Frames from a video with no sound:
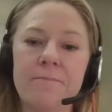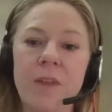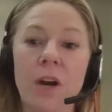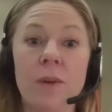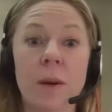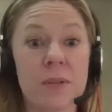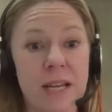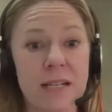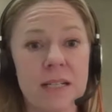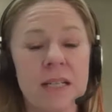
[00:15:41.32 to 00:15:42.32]

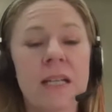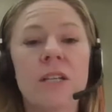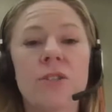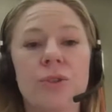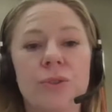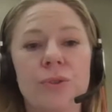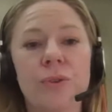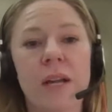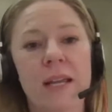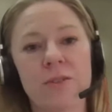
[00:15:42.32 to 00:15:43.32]
represented to
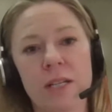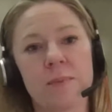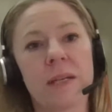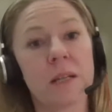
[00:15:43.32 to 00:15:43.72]
a transplant